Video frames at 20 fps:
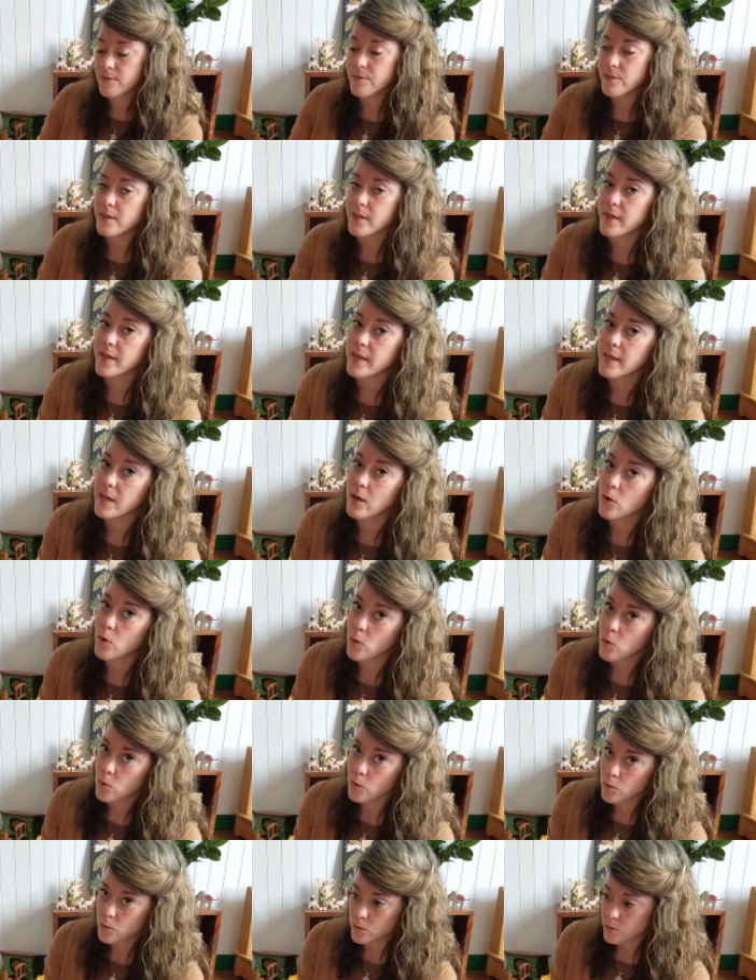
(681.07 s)
the
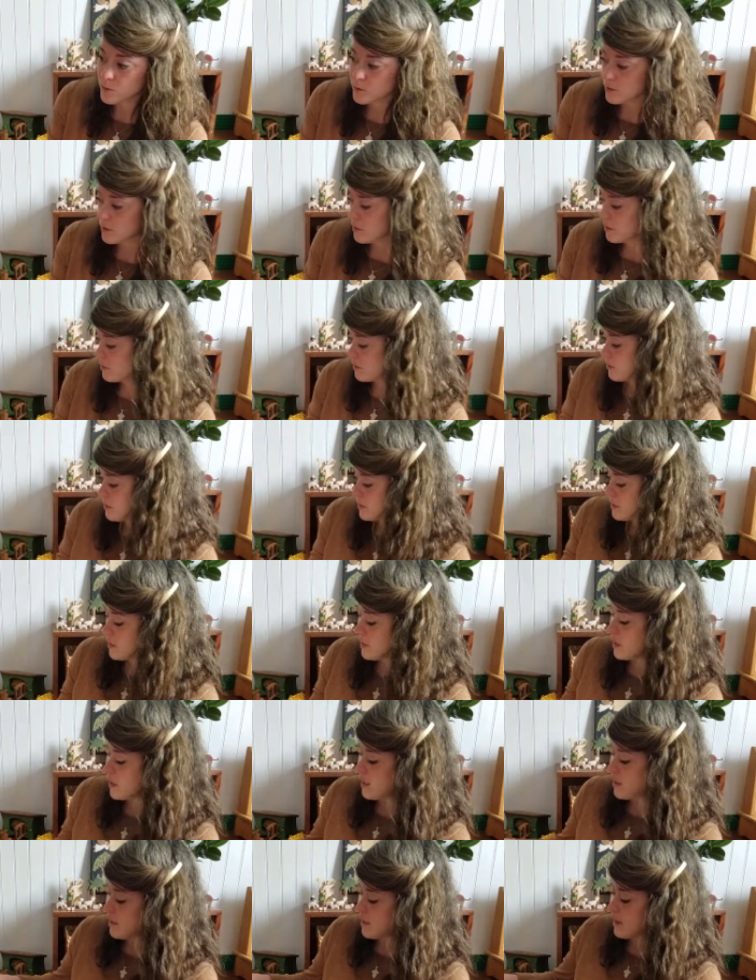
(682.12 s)
old
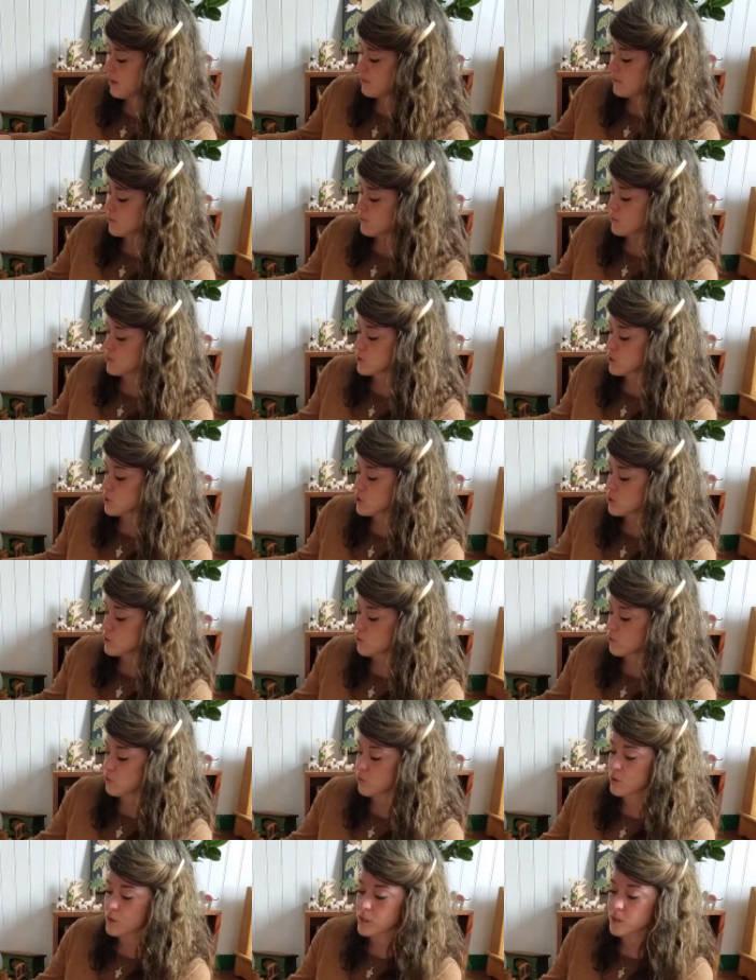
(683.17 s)
uh, How the Grinch
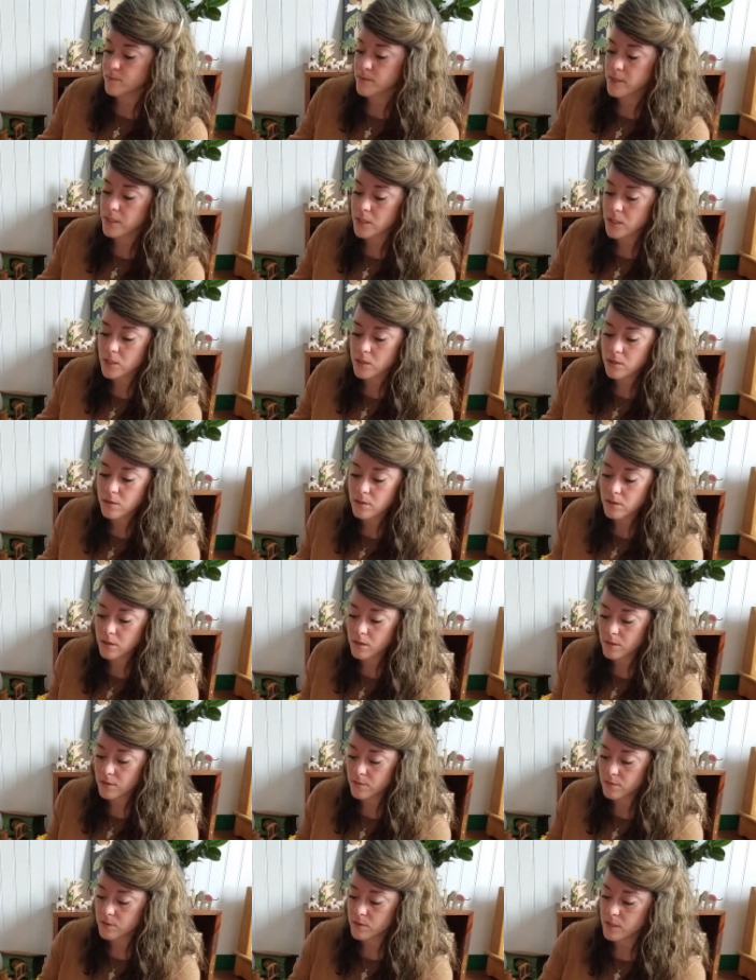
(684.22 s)
Stole Christmas,
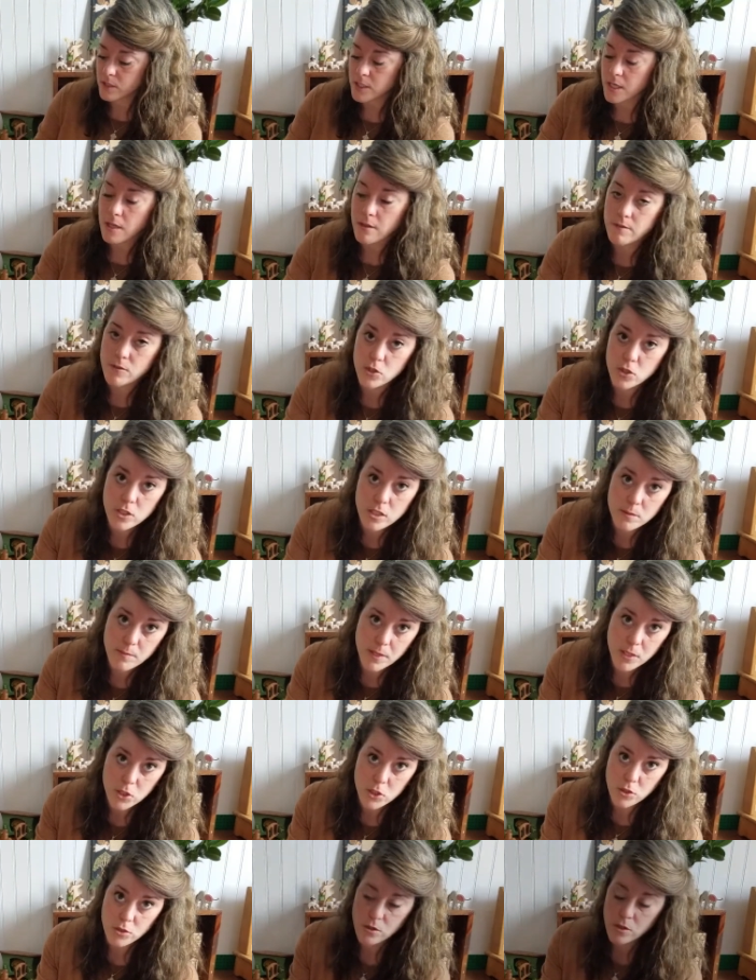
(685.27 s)
the, the television
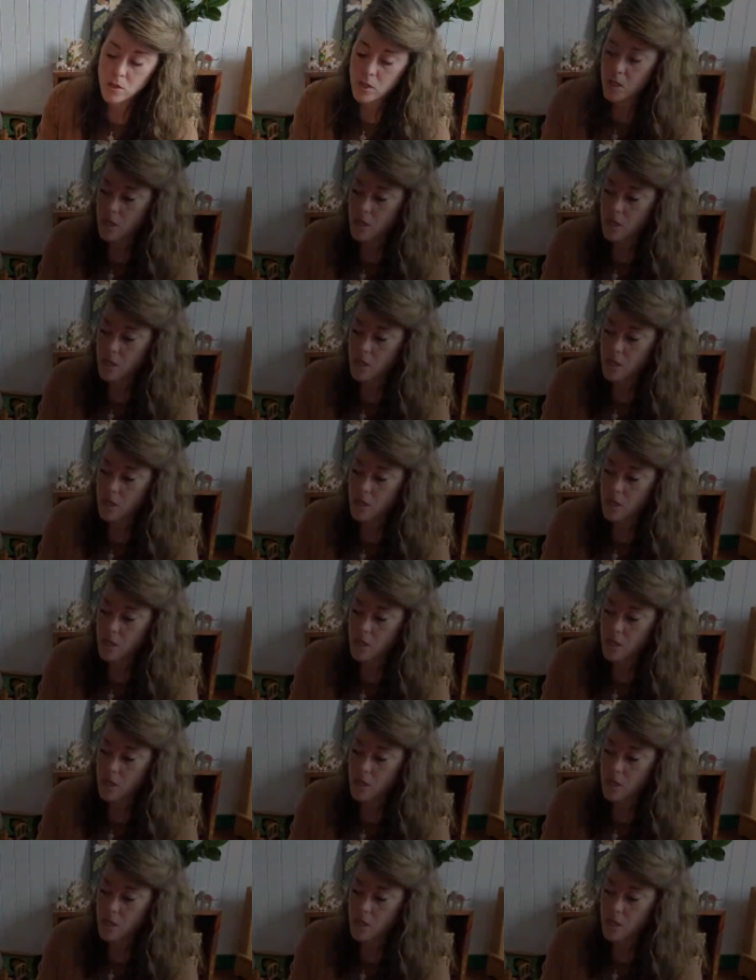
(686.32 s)
special.